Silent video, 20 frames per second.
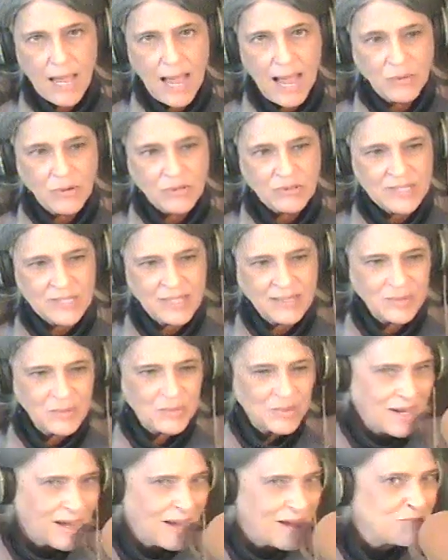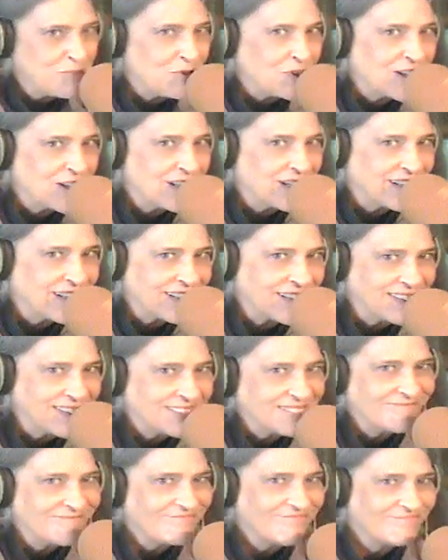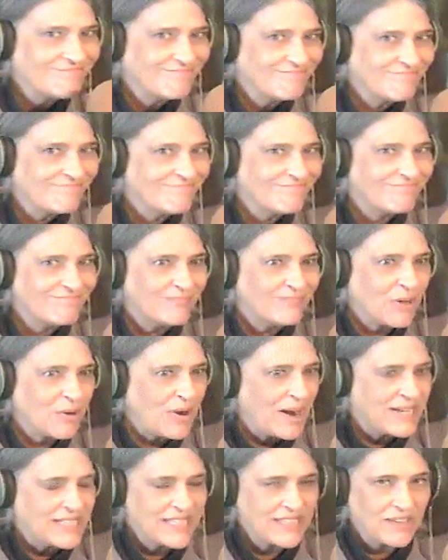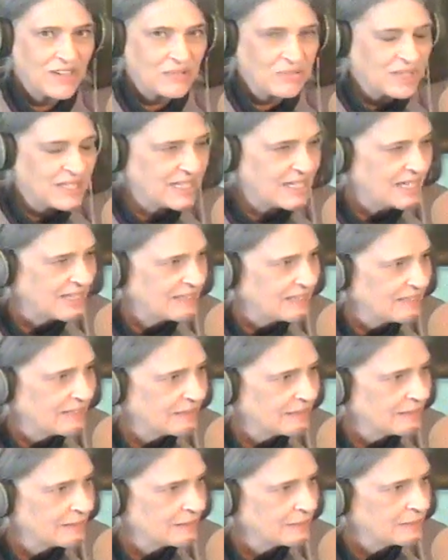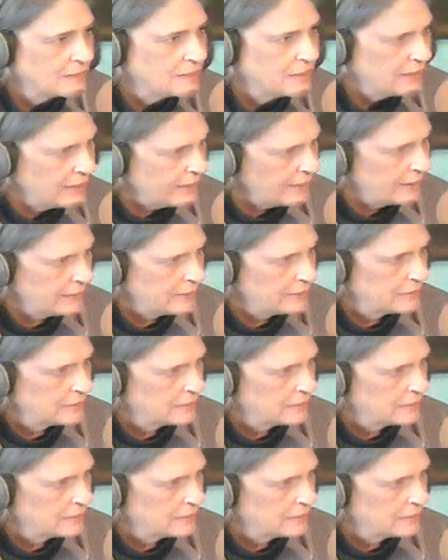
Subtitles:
I won't tell you what I'm reading. Oh, I did already, I think. Did I?